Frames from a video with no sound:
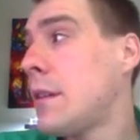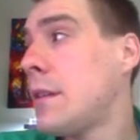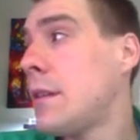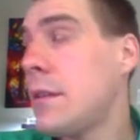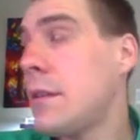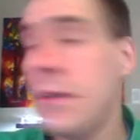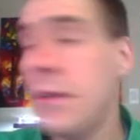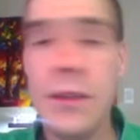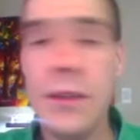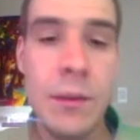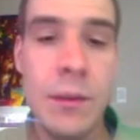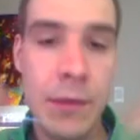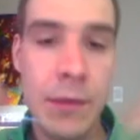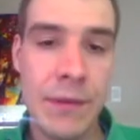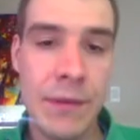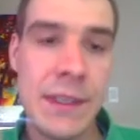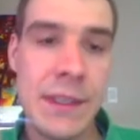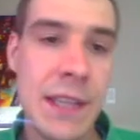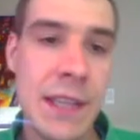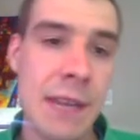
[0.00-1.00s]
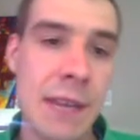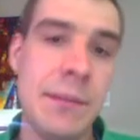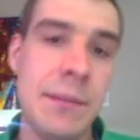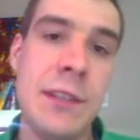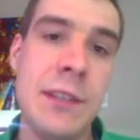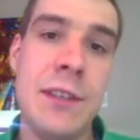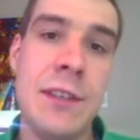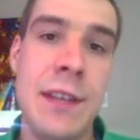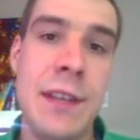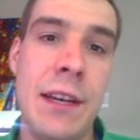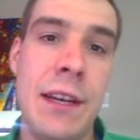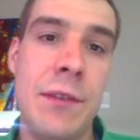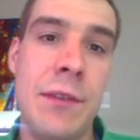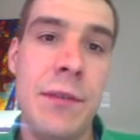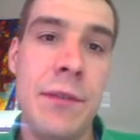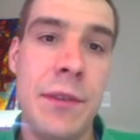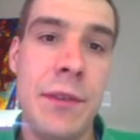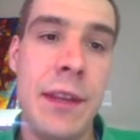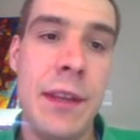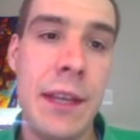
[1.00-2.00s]
So we've established now
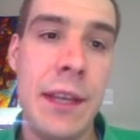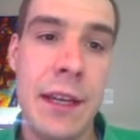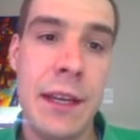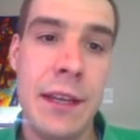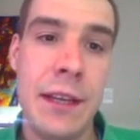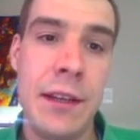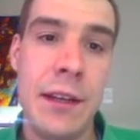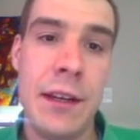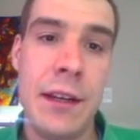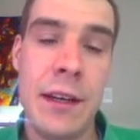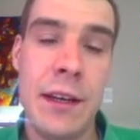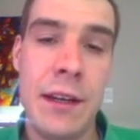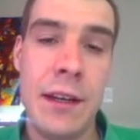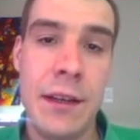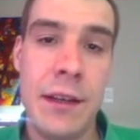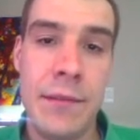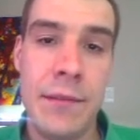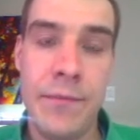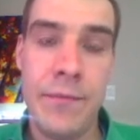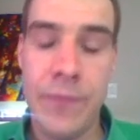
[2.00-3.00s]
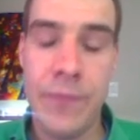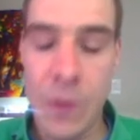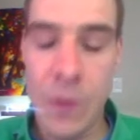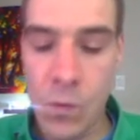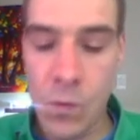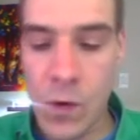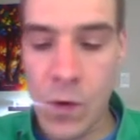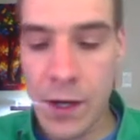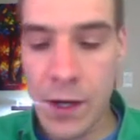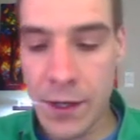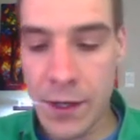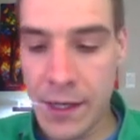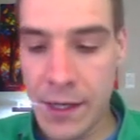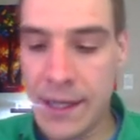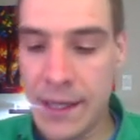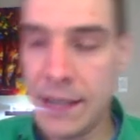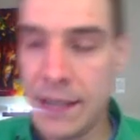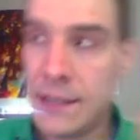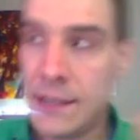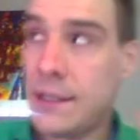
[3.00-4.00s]
that water can
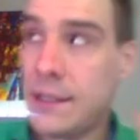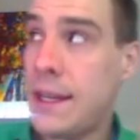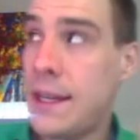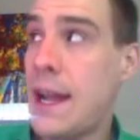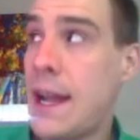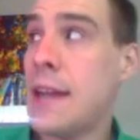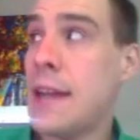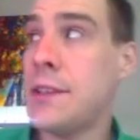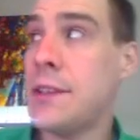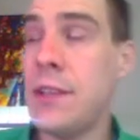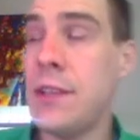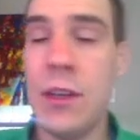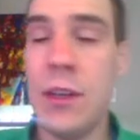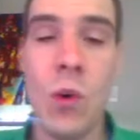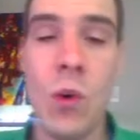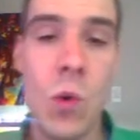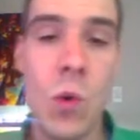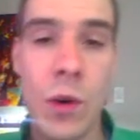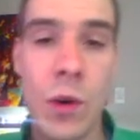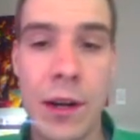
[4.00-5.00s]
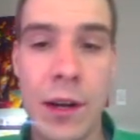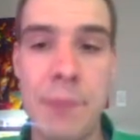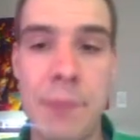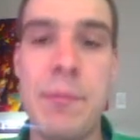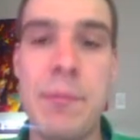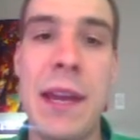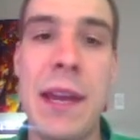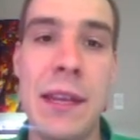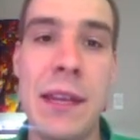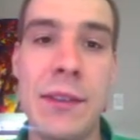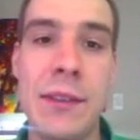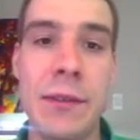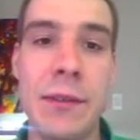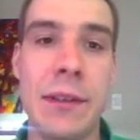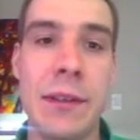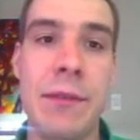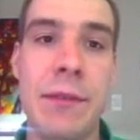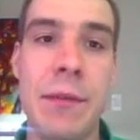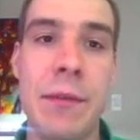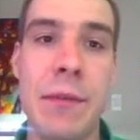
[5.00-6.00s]
act as an acid or a base,
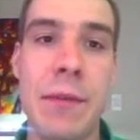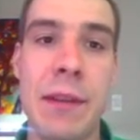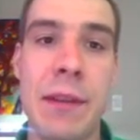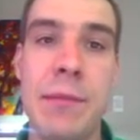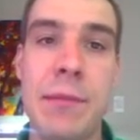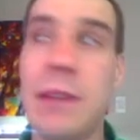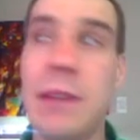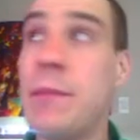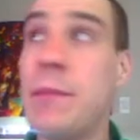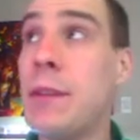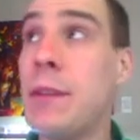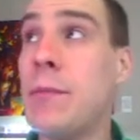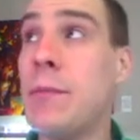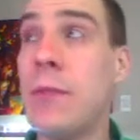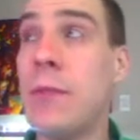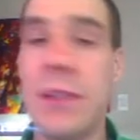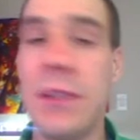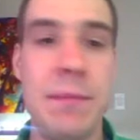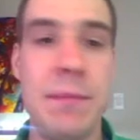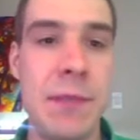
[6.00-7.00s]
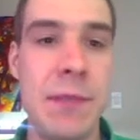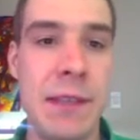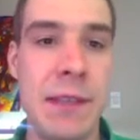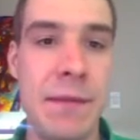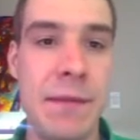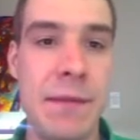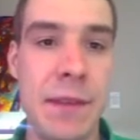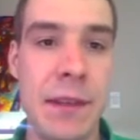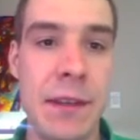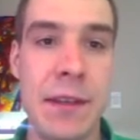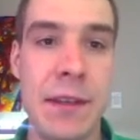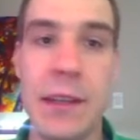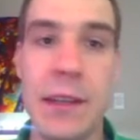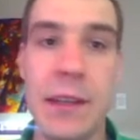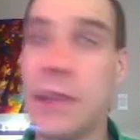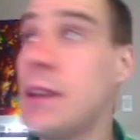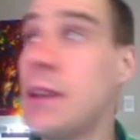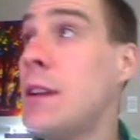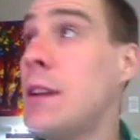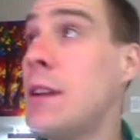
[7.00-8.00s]
or if we want to be a bit more specific,
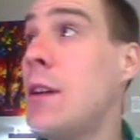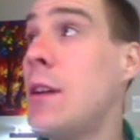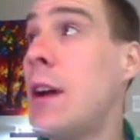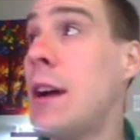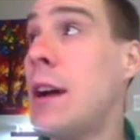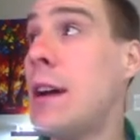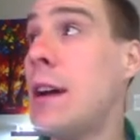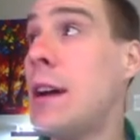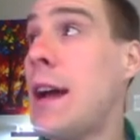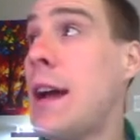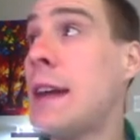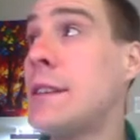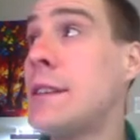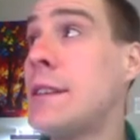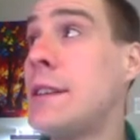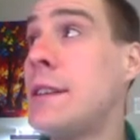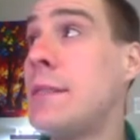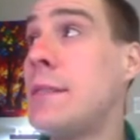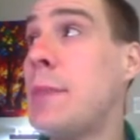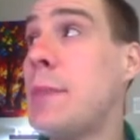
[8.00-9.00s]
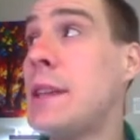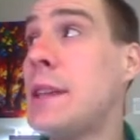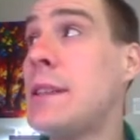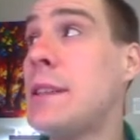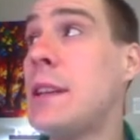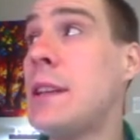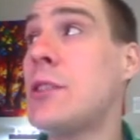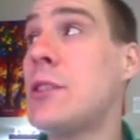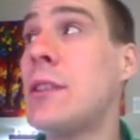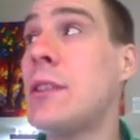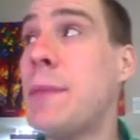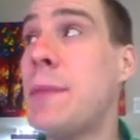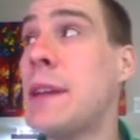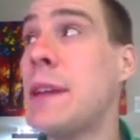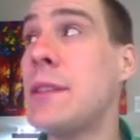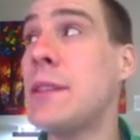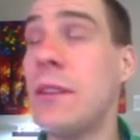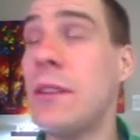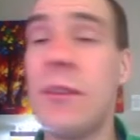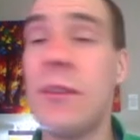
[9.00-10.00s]
like acid and base nature
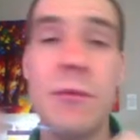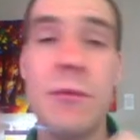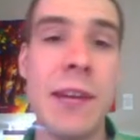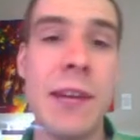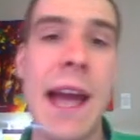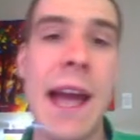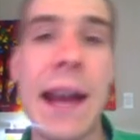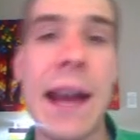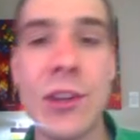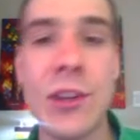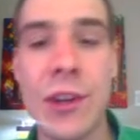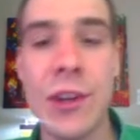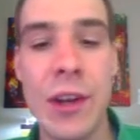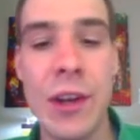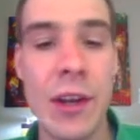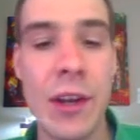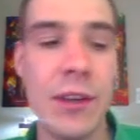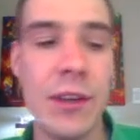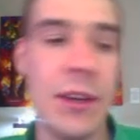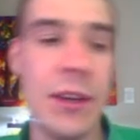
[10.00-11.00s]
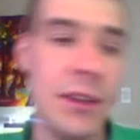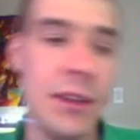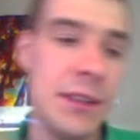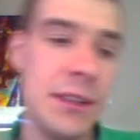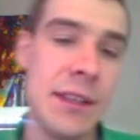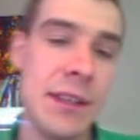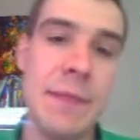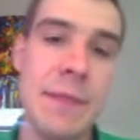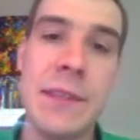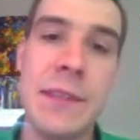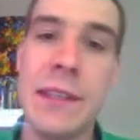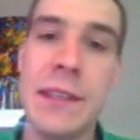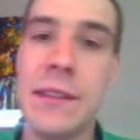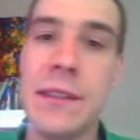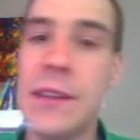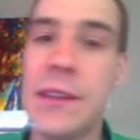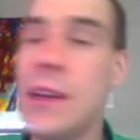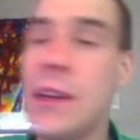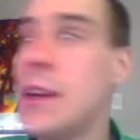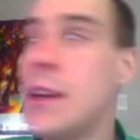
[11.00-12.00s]
depends on the reaction, not the
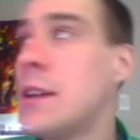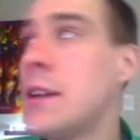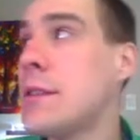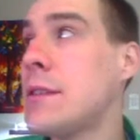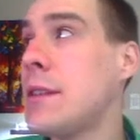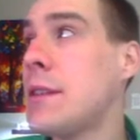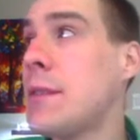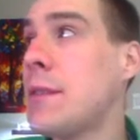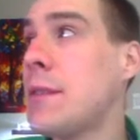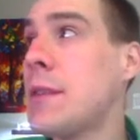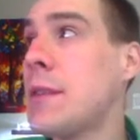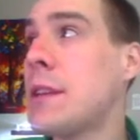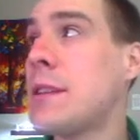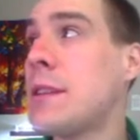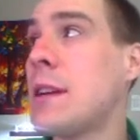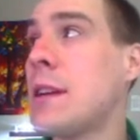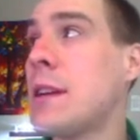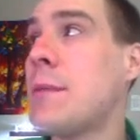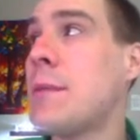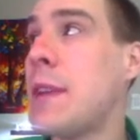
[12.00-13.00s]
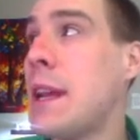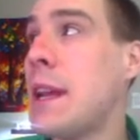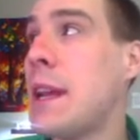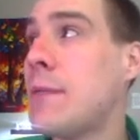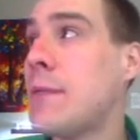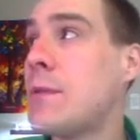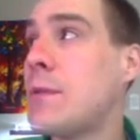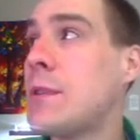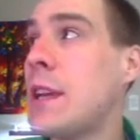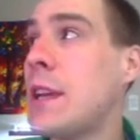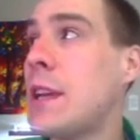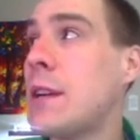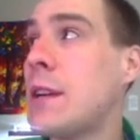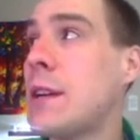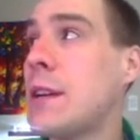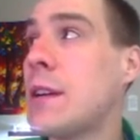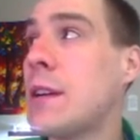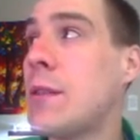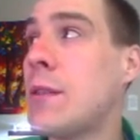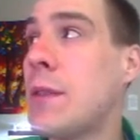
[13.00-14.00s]
substance. So here we're going to talk about
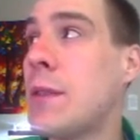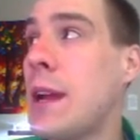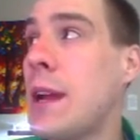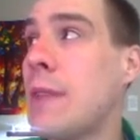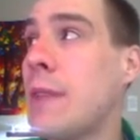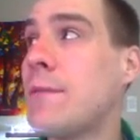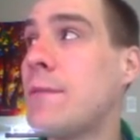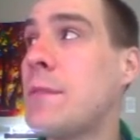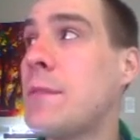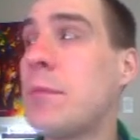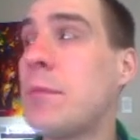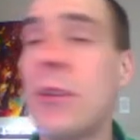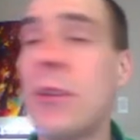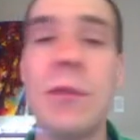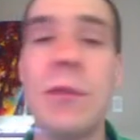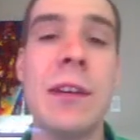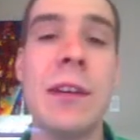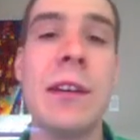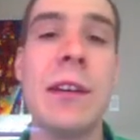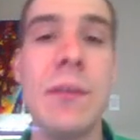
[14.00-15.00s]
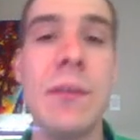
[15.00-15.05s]
amphoteric or amphiprotic.